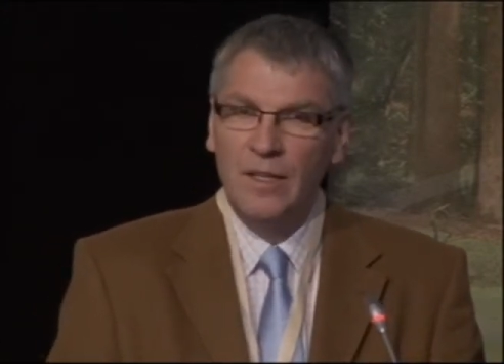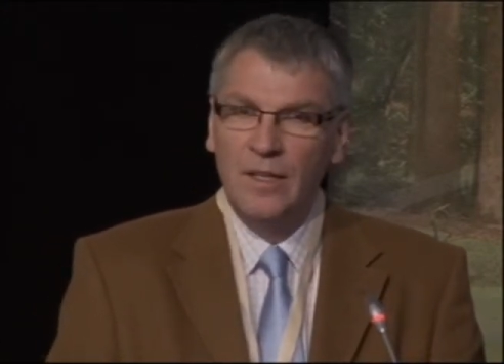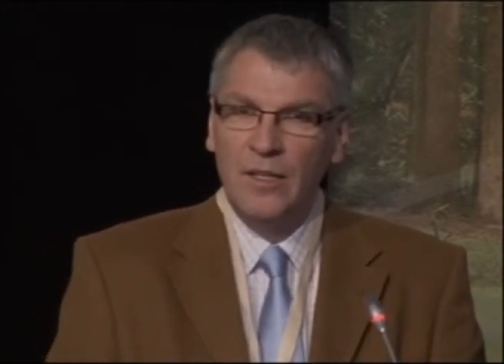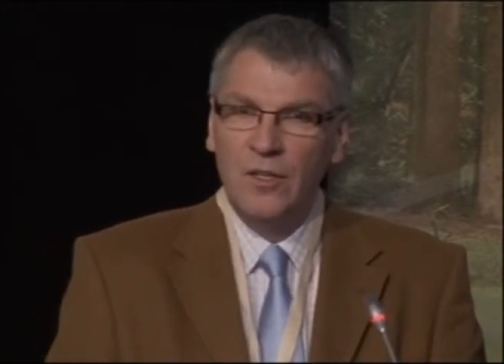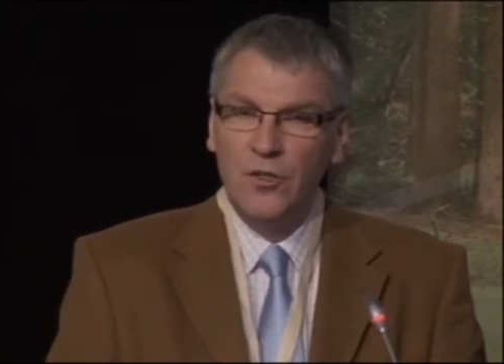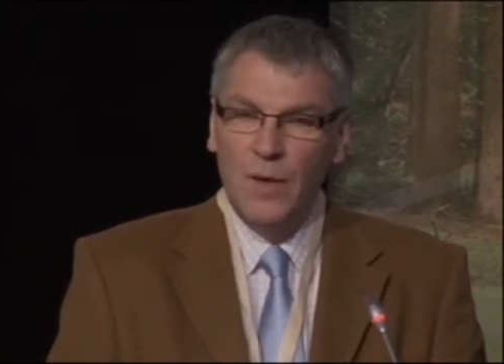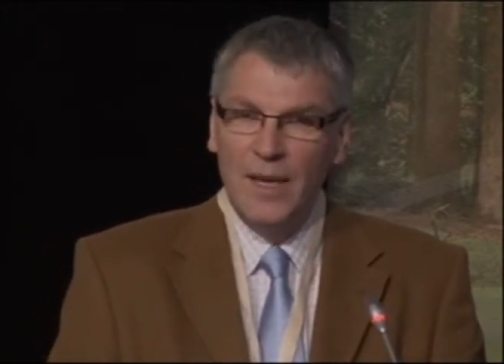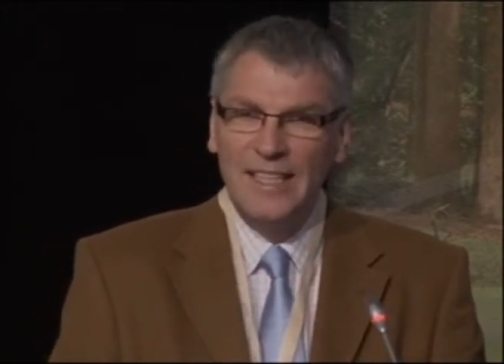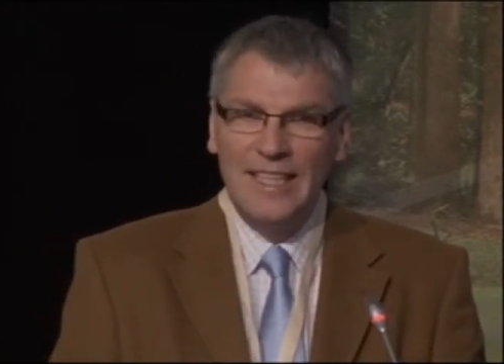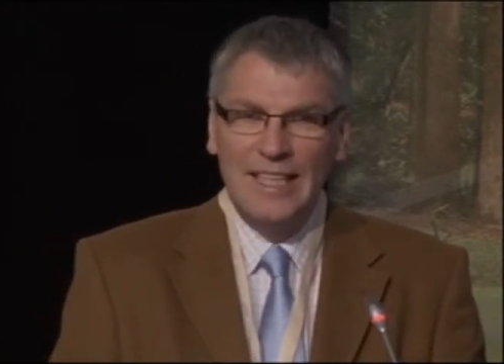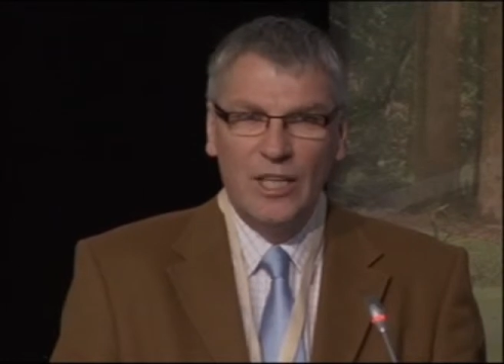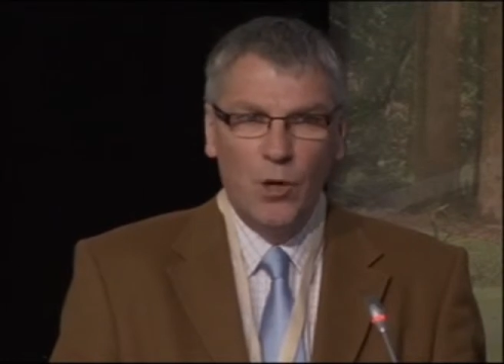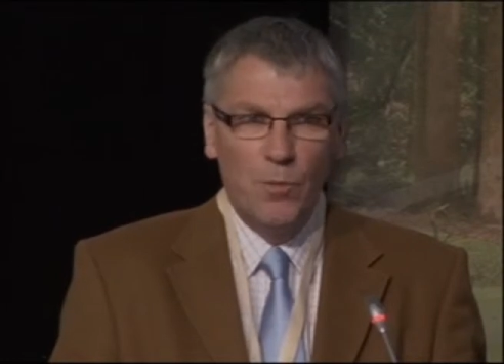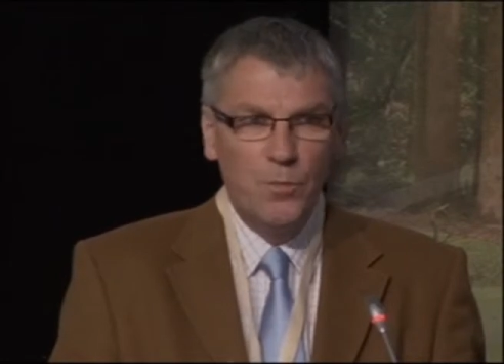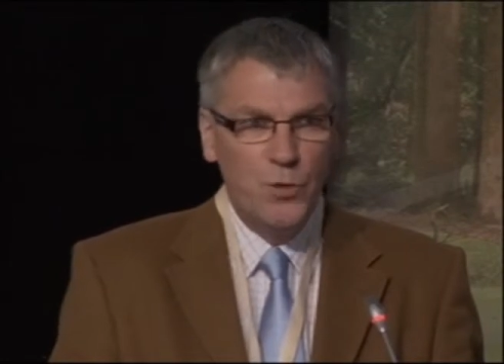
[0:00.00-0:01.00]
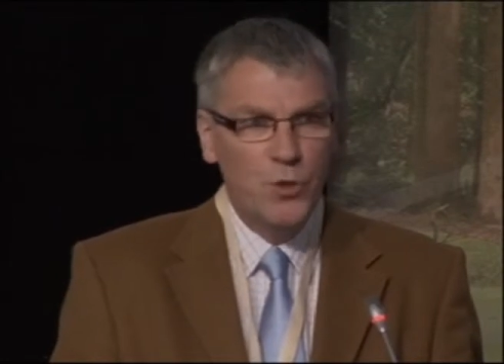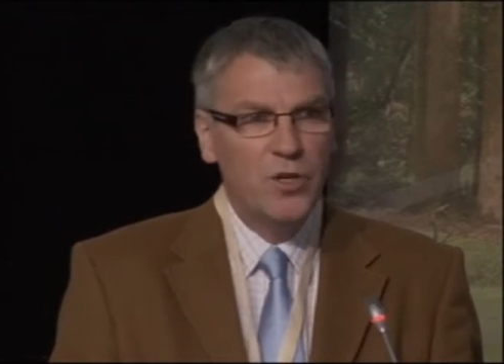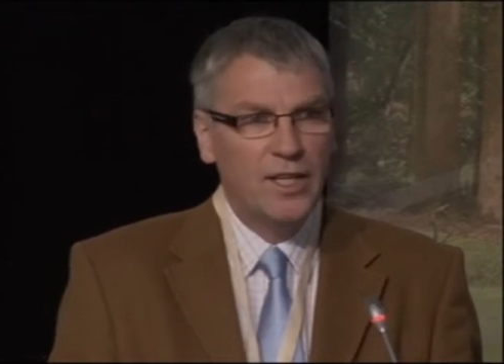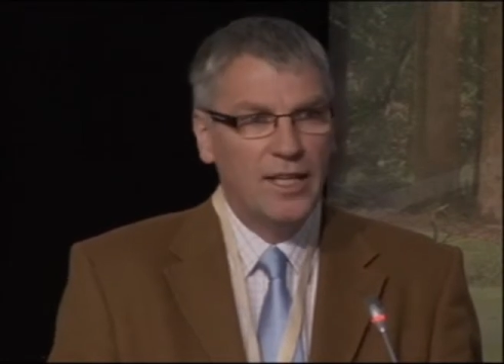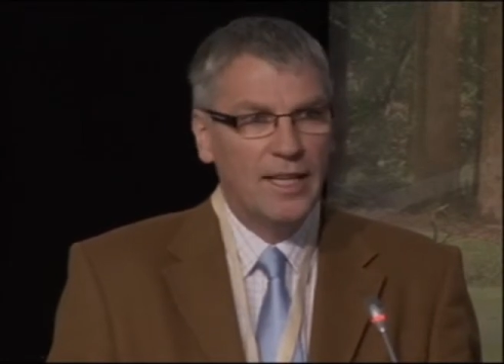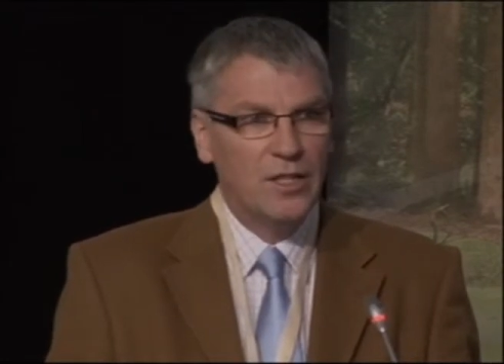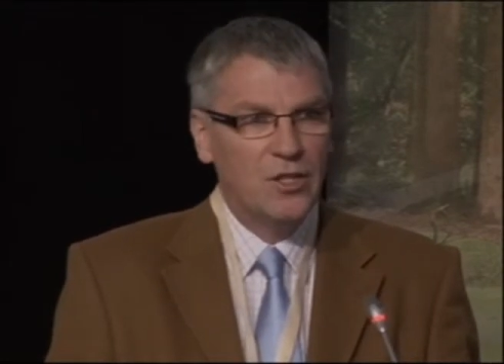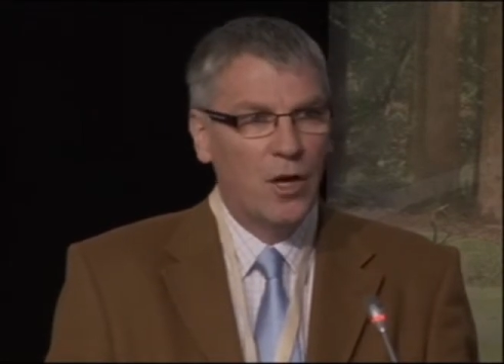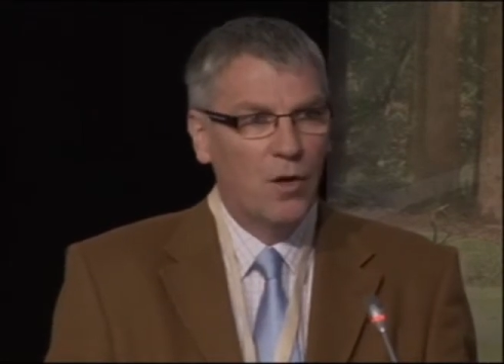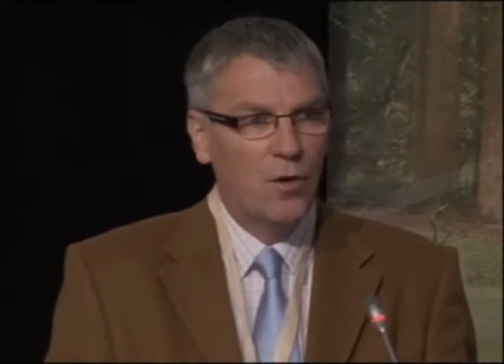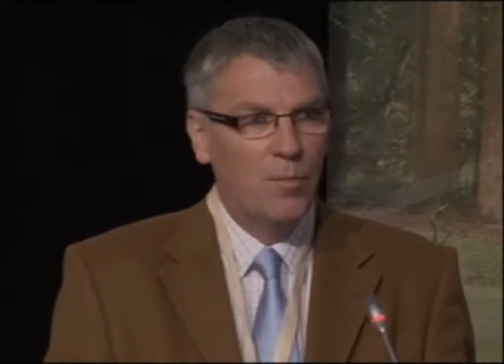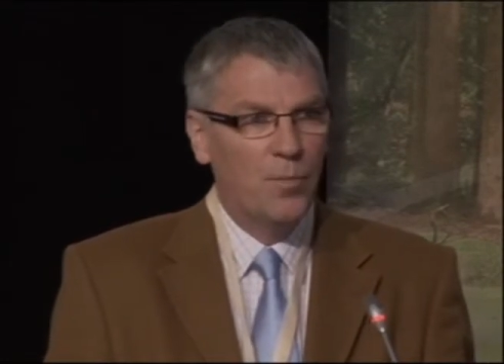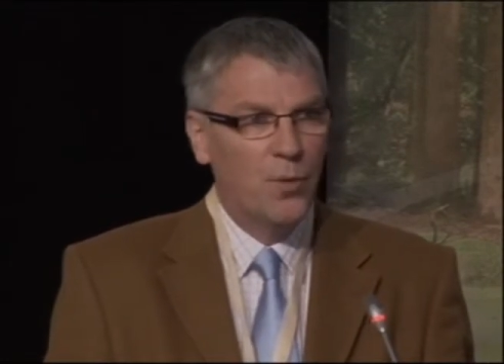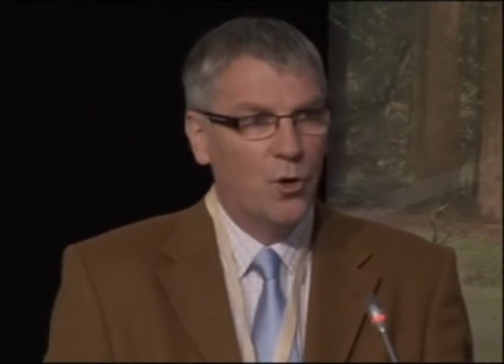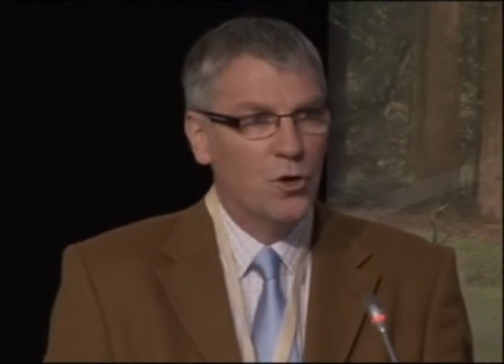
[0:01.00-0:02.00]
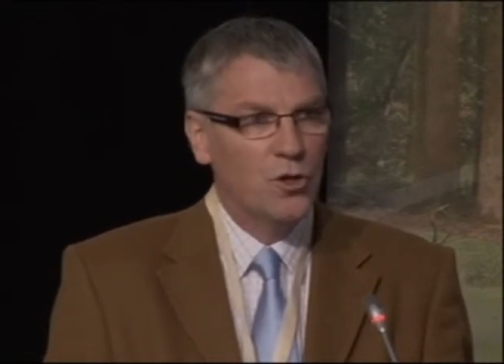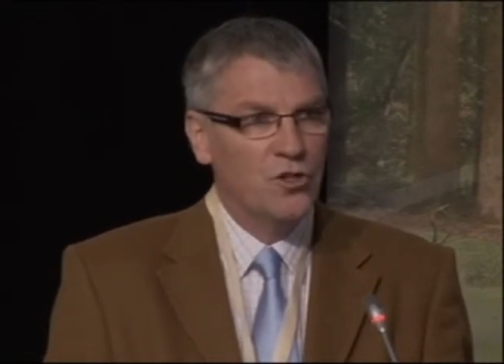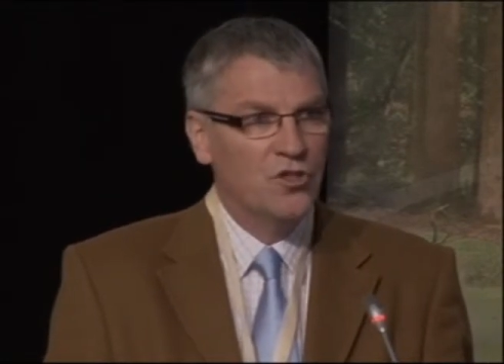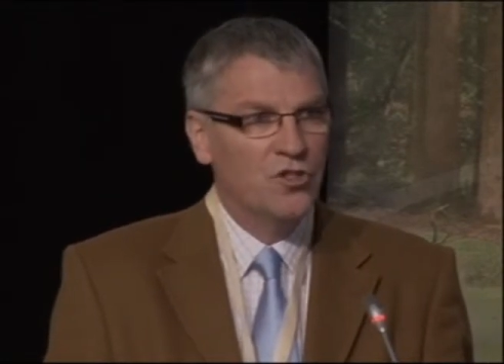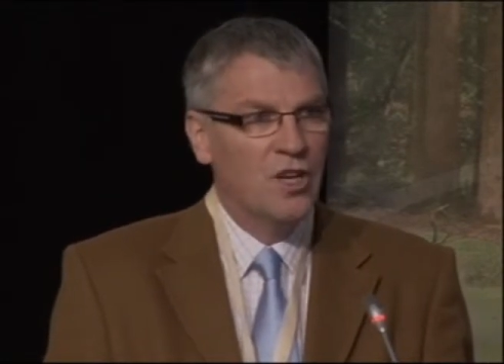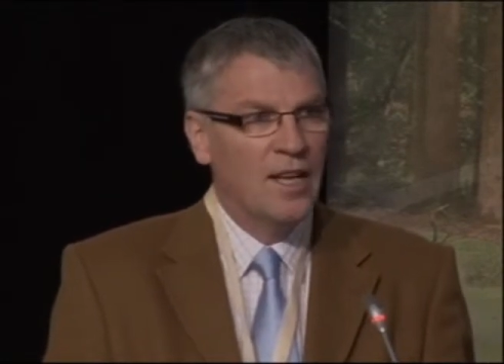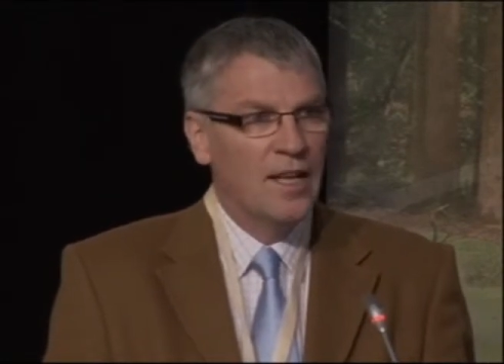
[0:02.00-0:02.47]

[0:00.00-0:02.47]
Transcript: to actually communicate how important